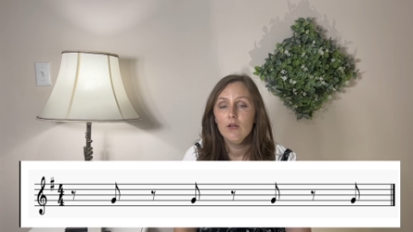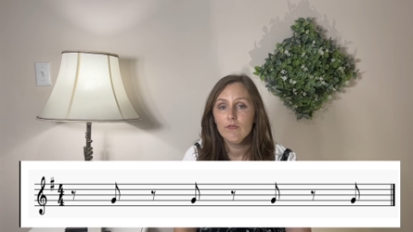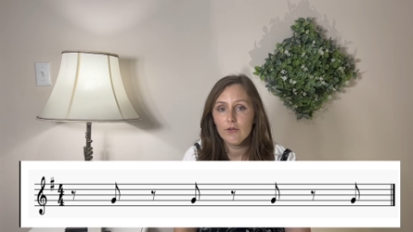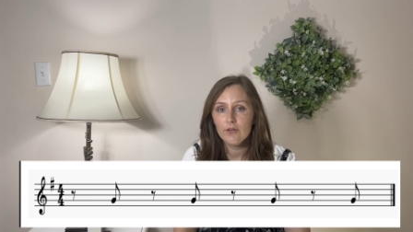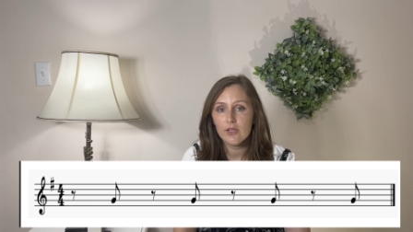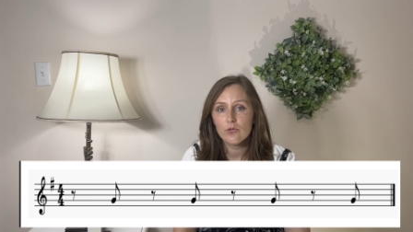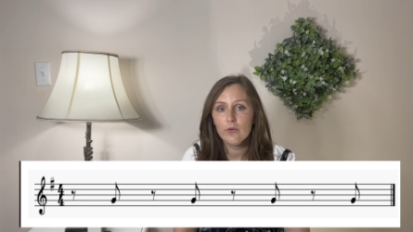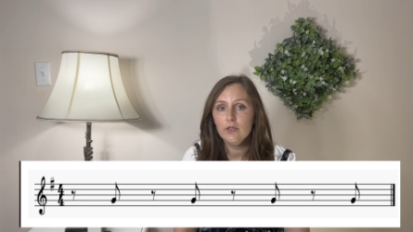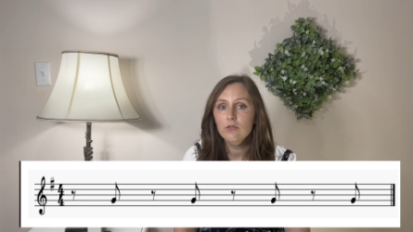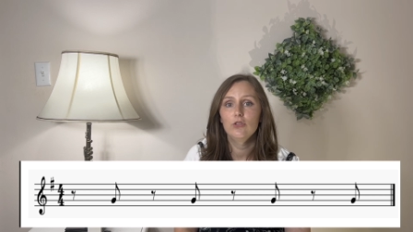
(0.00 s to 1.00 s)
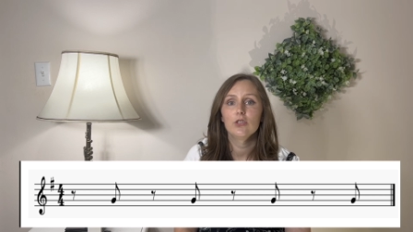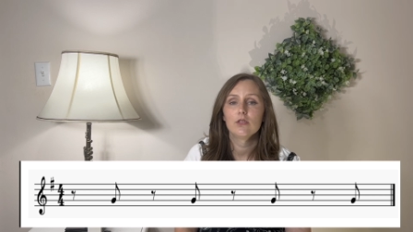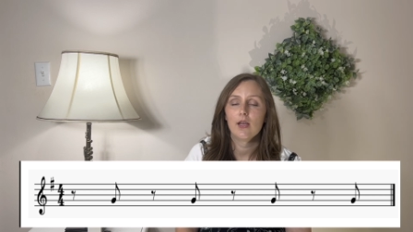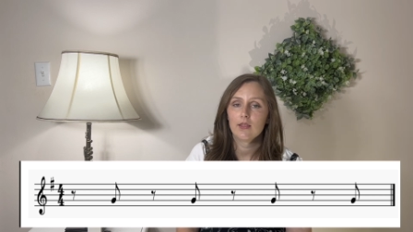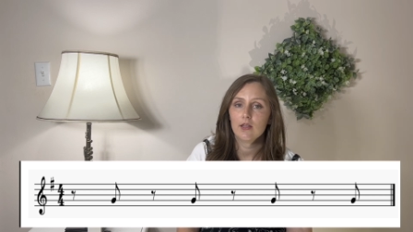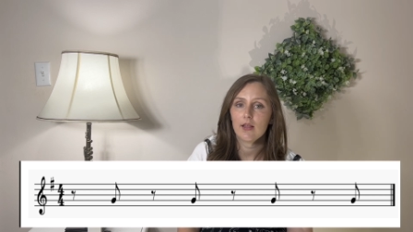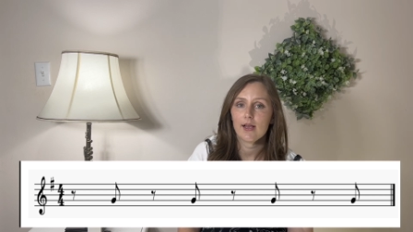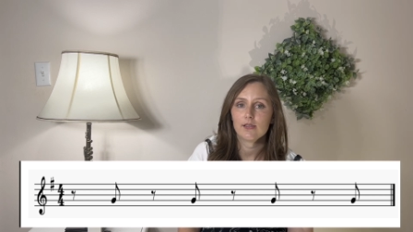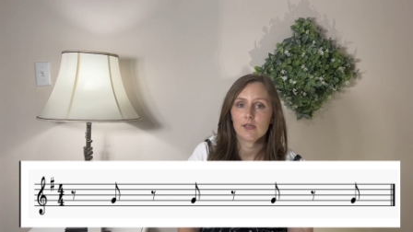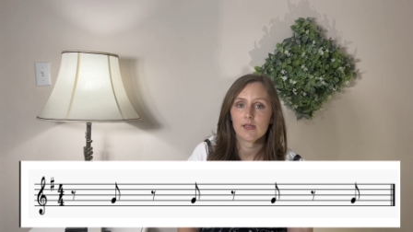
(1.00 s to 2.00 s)
For this one, just like the
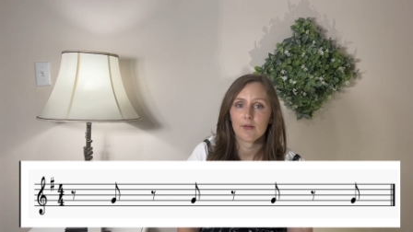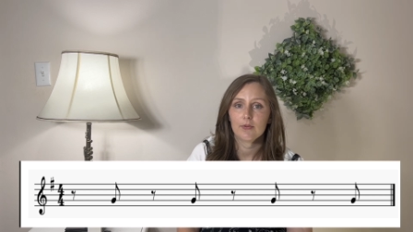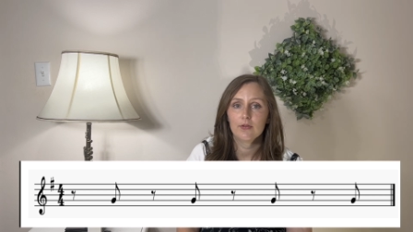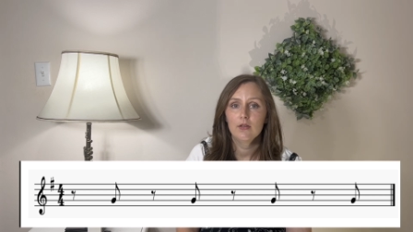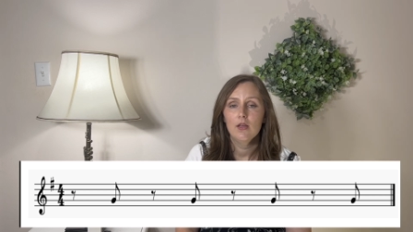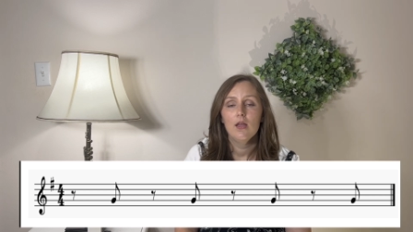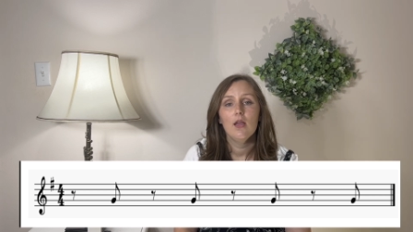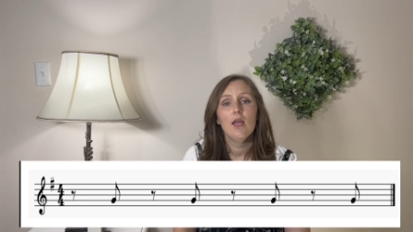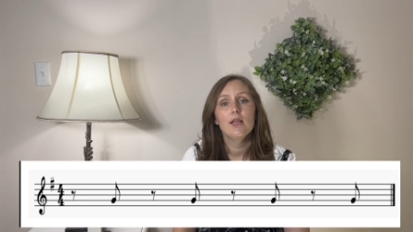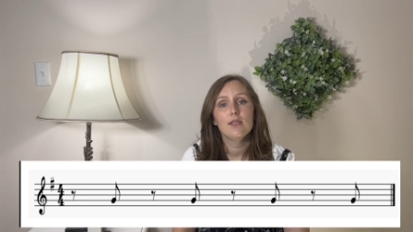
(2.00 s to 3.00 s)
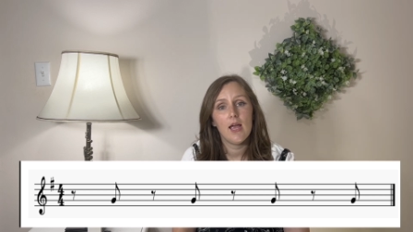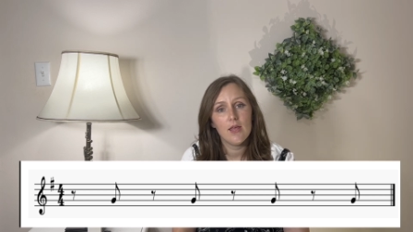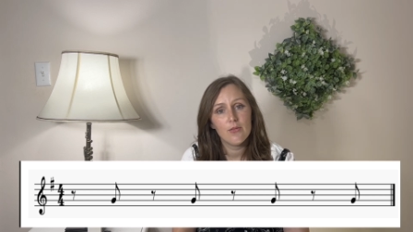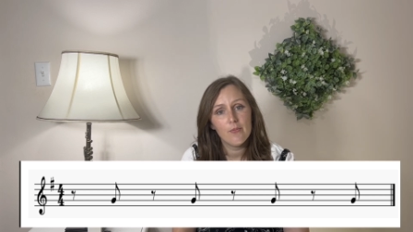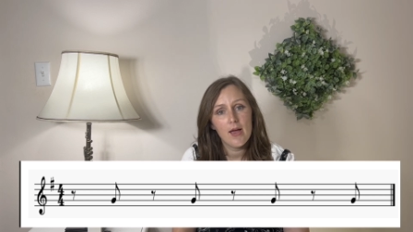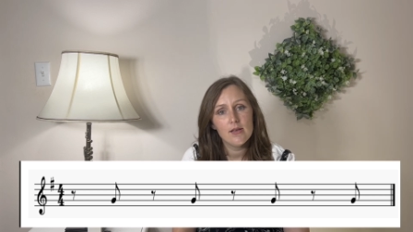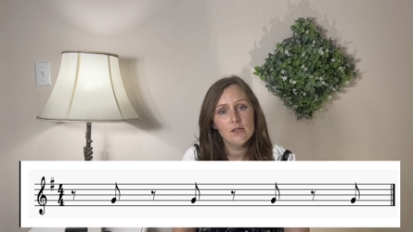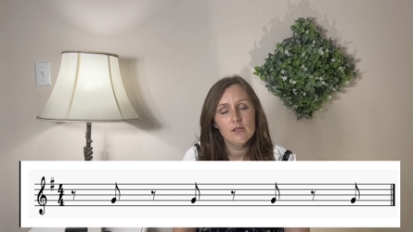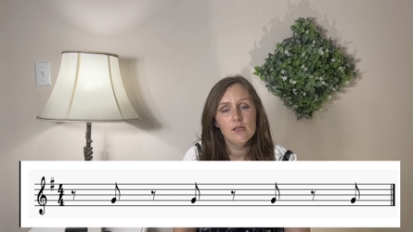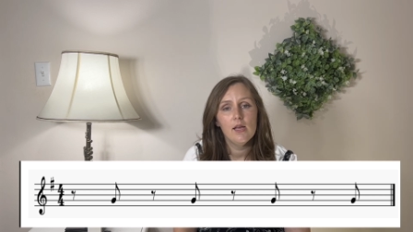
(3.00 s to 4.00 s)
last example, it's 8th
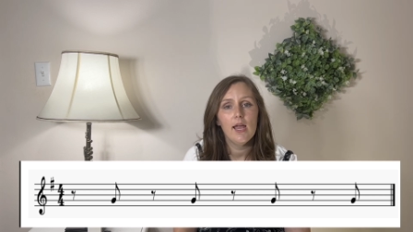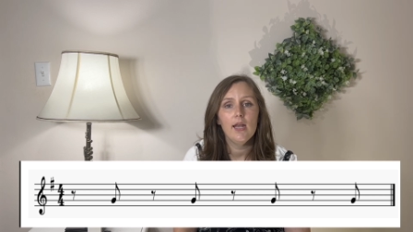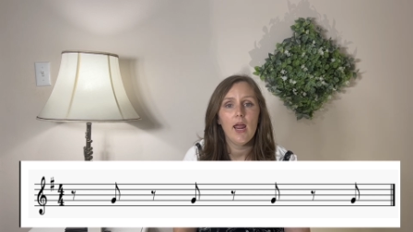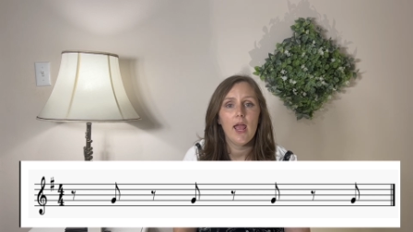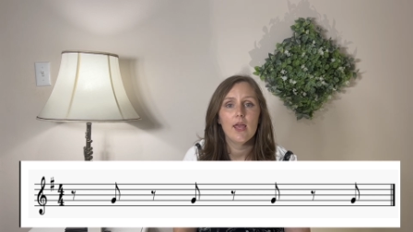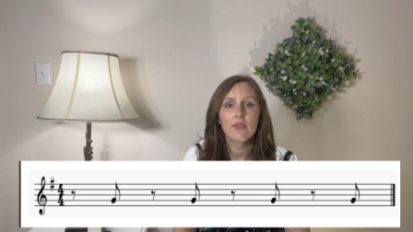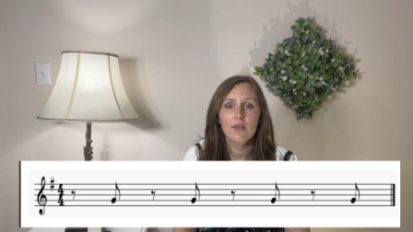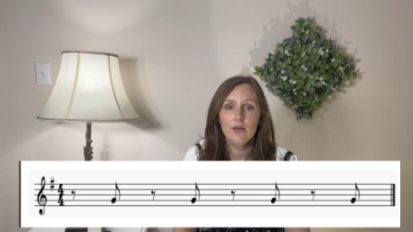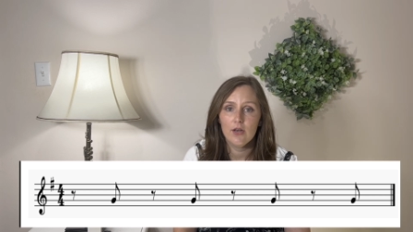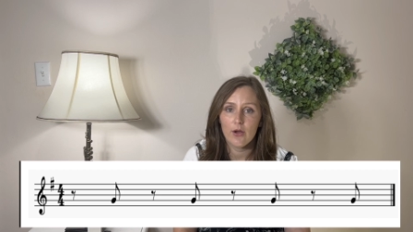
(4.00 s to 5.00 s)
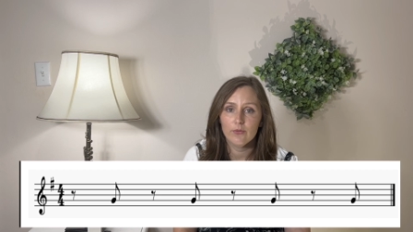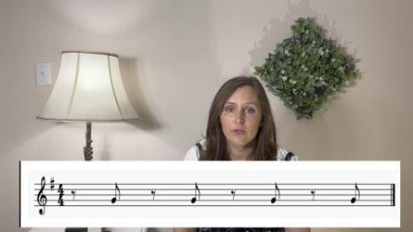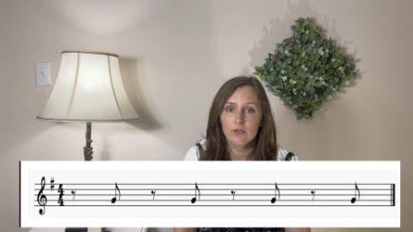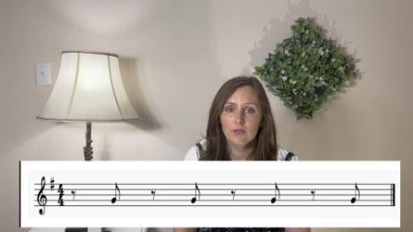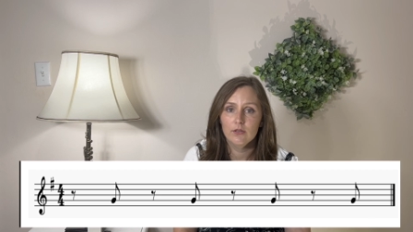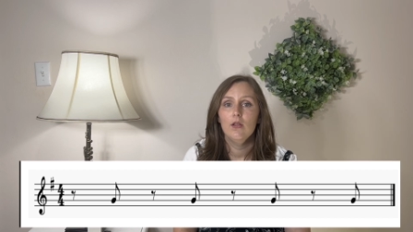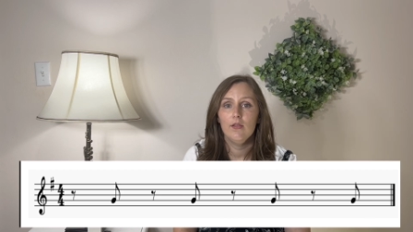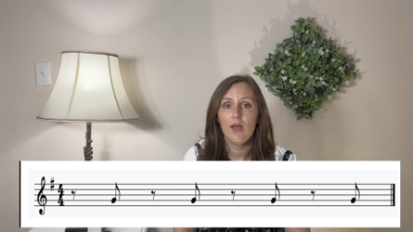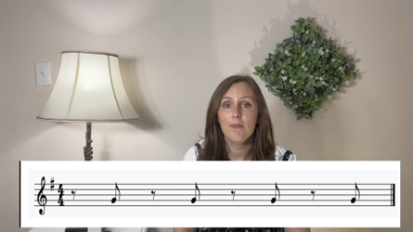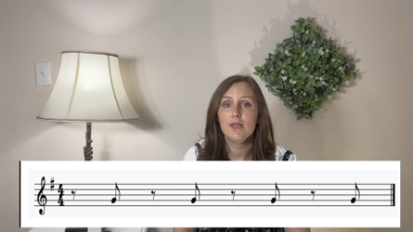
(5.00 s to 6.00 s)
rest and 8th note.
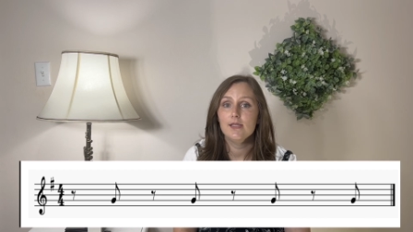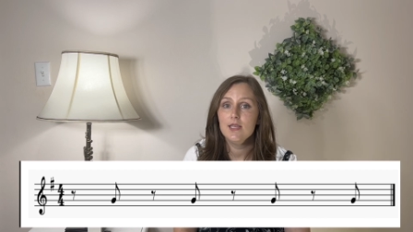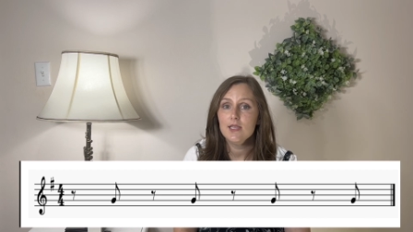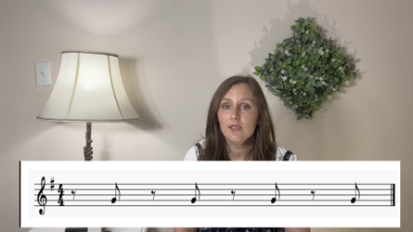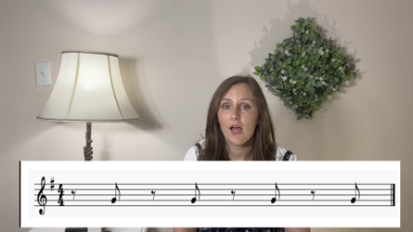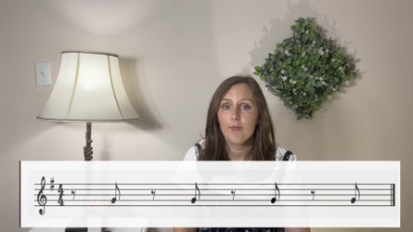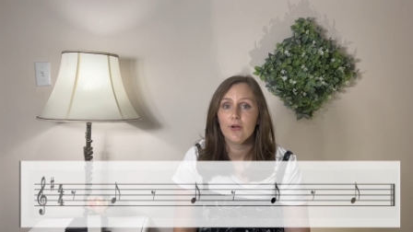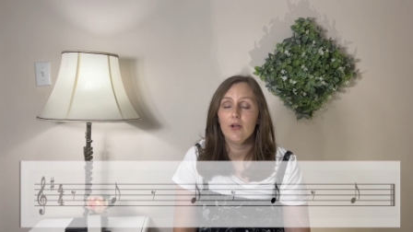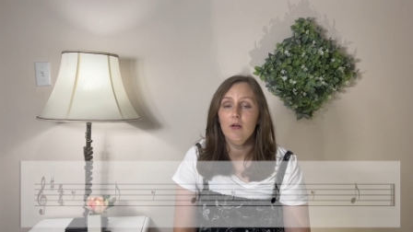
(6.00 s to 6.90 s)
That means this time you're going to